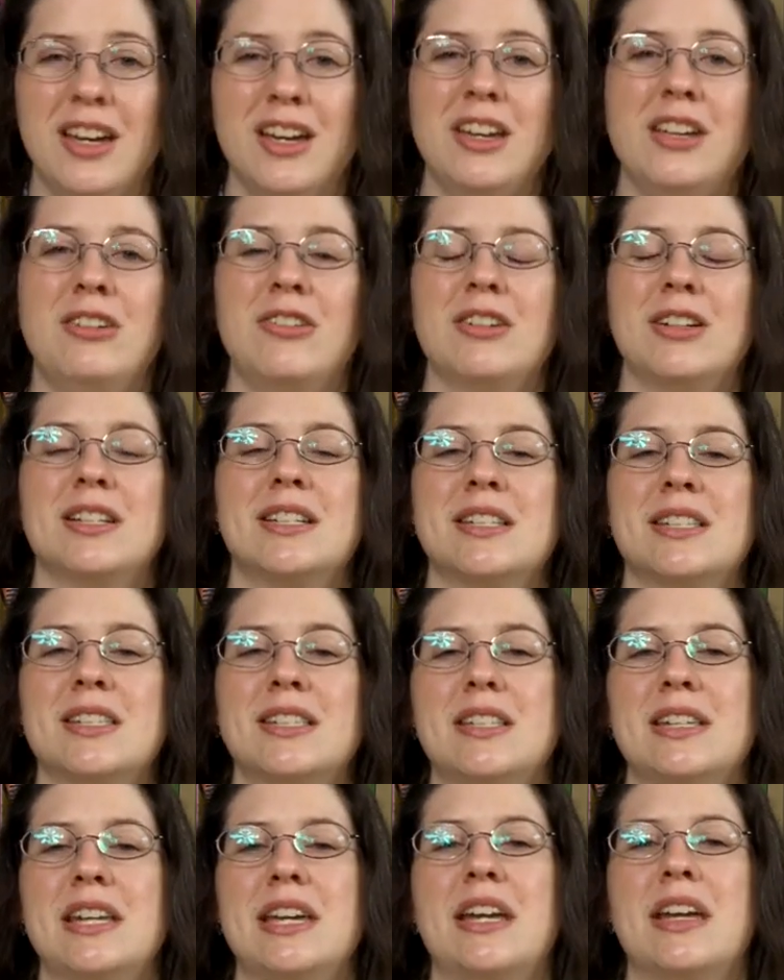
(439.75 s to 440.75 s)
You can
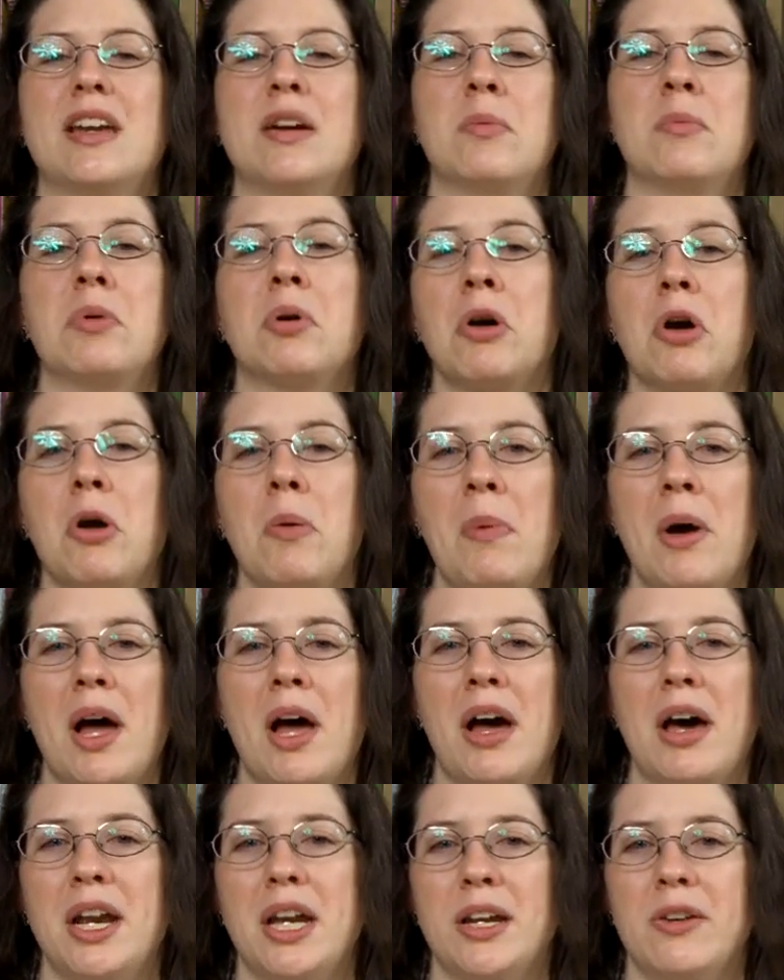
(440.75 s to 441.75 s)
sneak
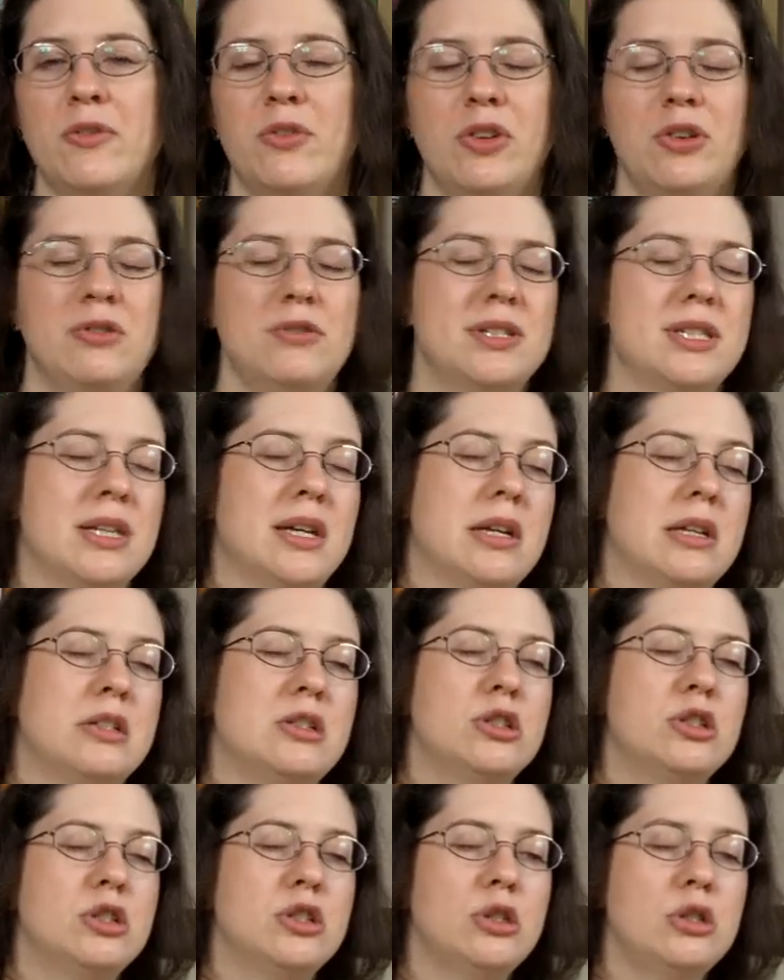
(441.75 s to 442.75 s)
probiotic foods in
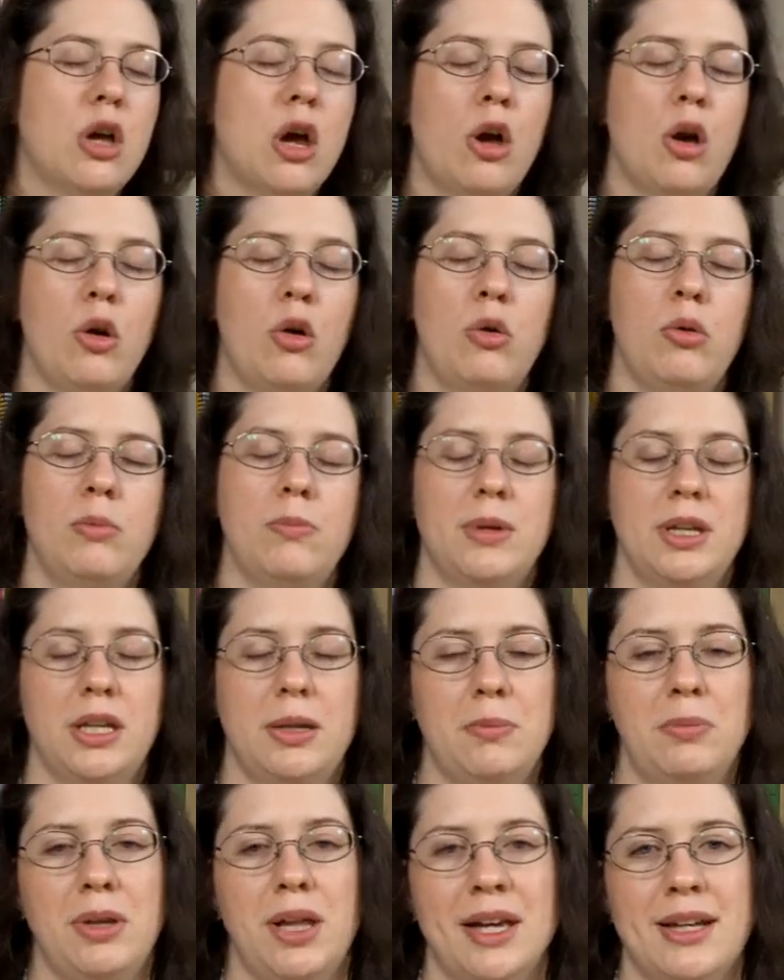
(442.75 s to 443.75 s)
so many
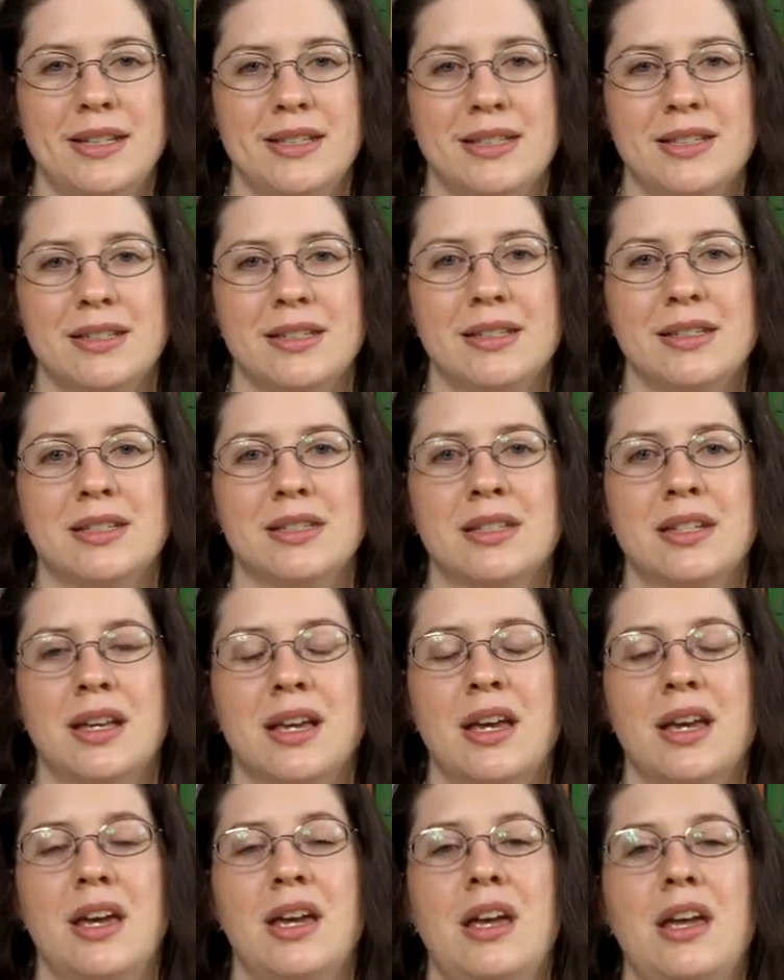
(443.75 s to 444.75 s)
places
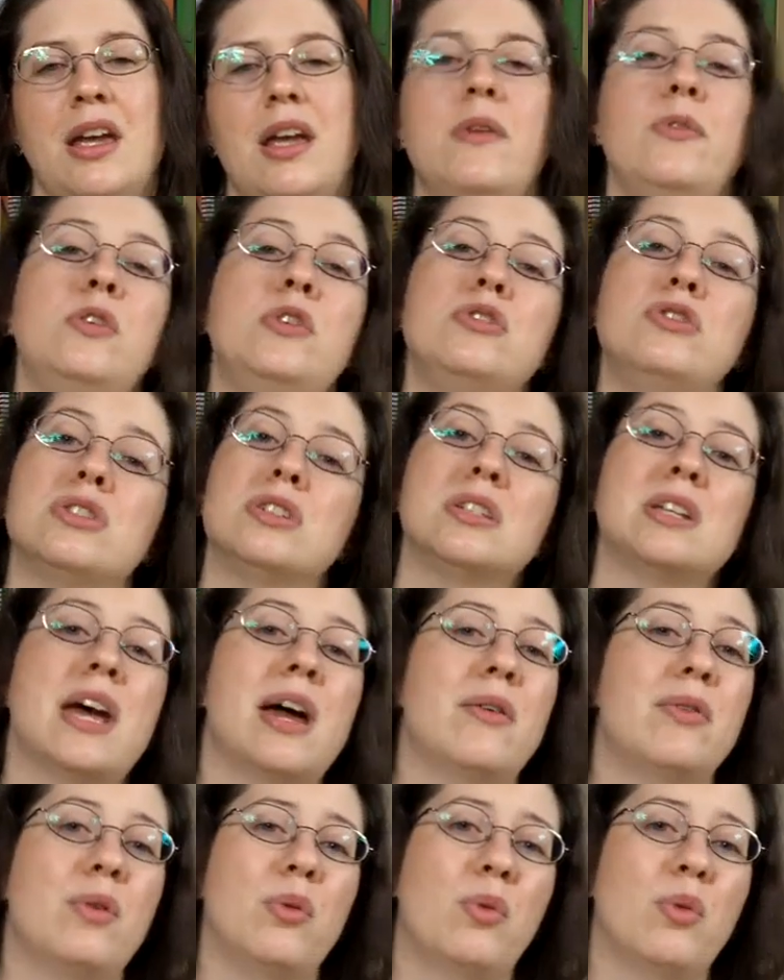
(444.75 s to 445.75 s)
if you just
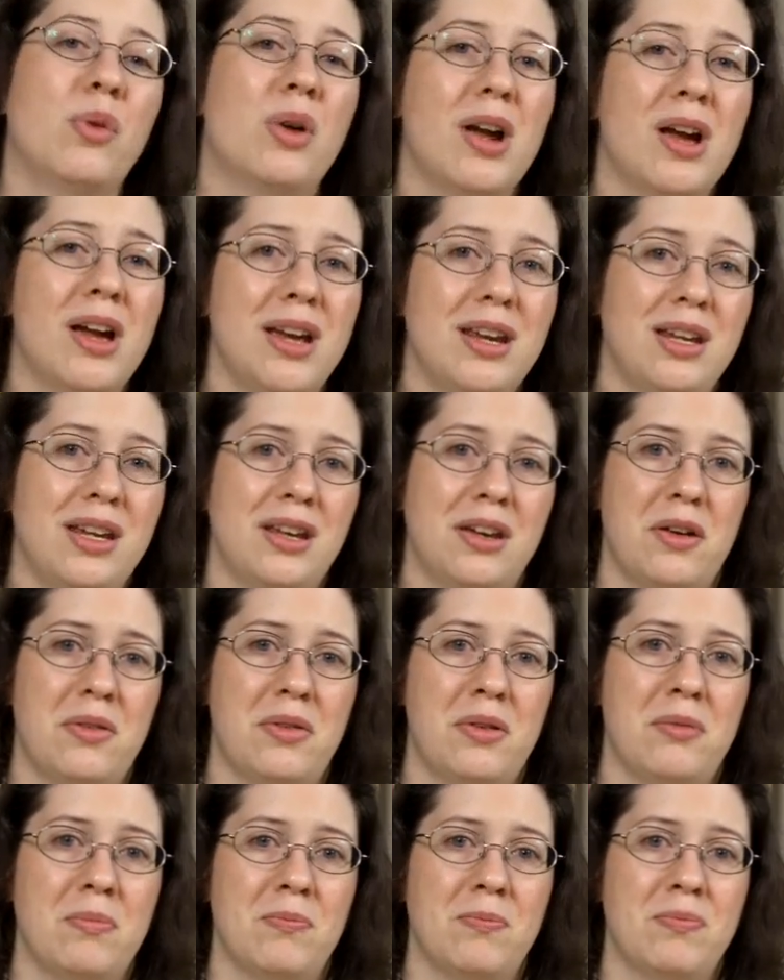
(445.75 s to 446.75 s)
have a variety of
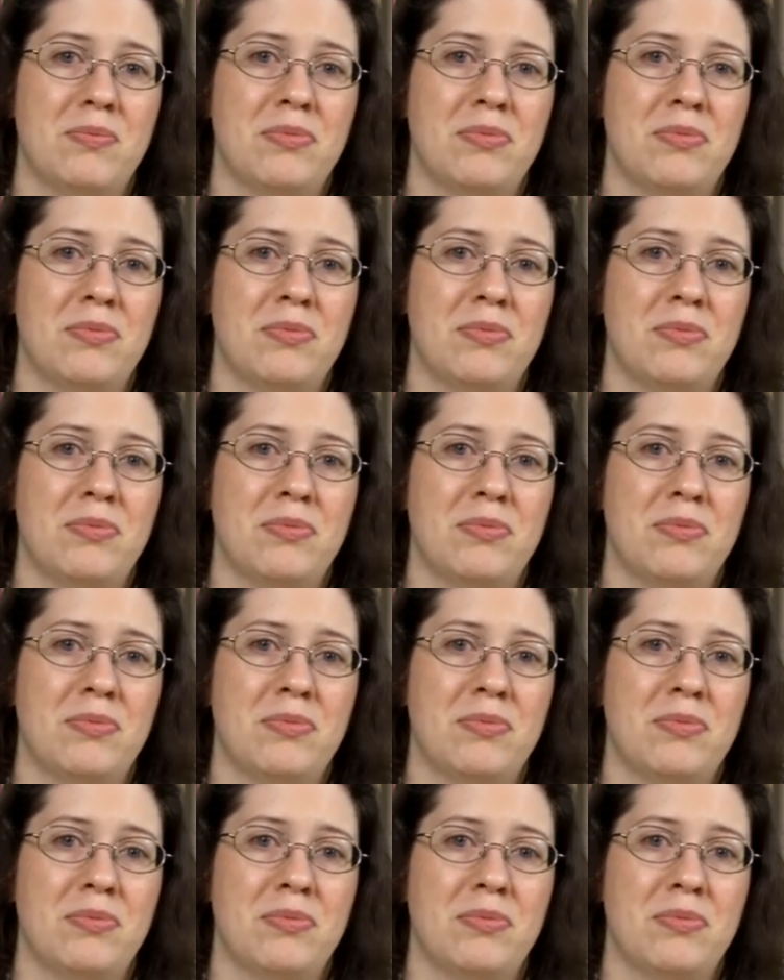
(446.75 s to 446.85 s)
them.